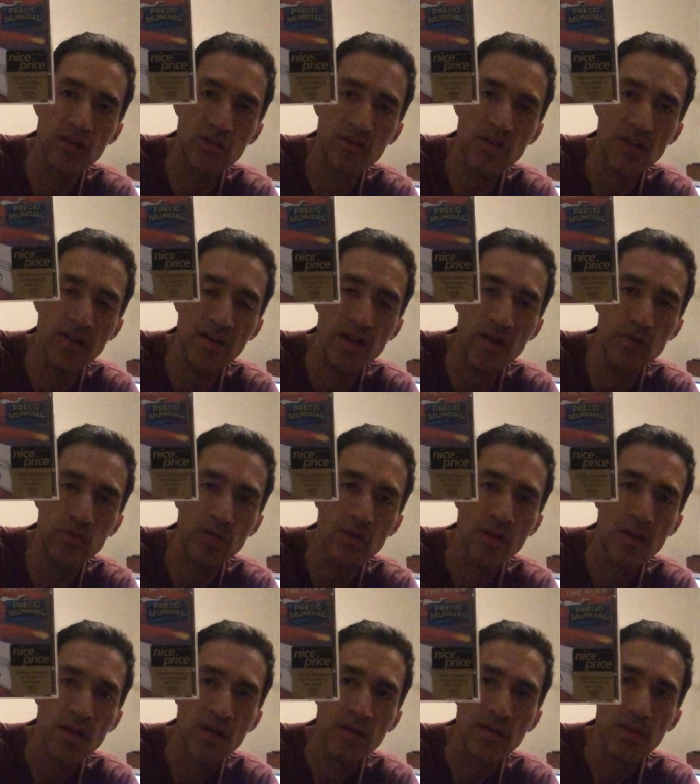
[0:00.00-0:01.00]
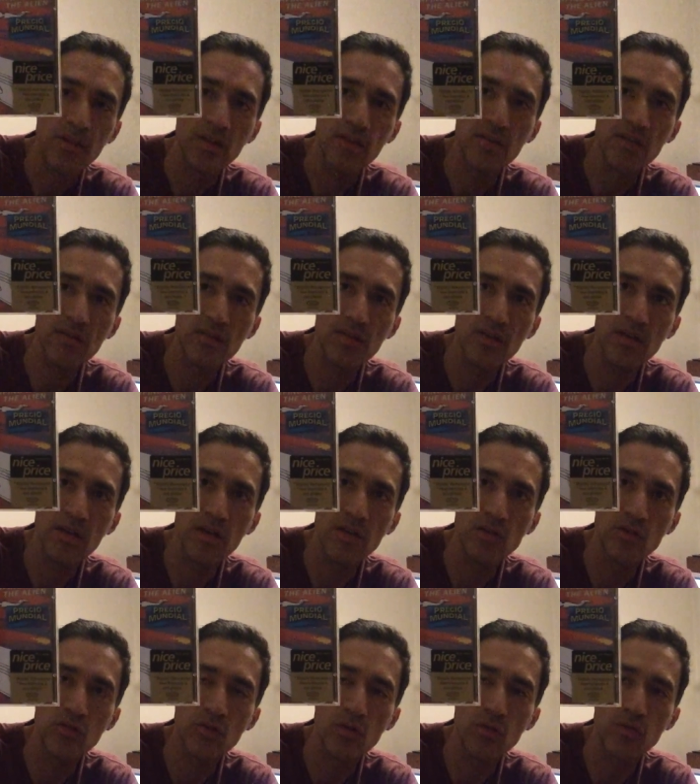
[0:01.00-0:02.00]
check out. This is uh,
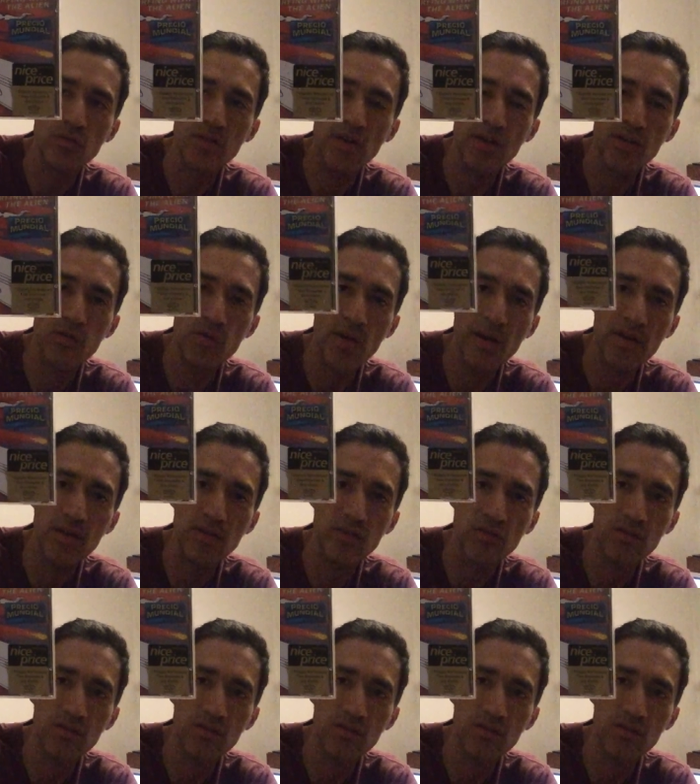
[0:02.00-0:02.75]
Joe Satriani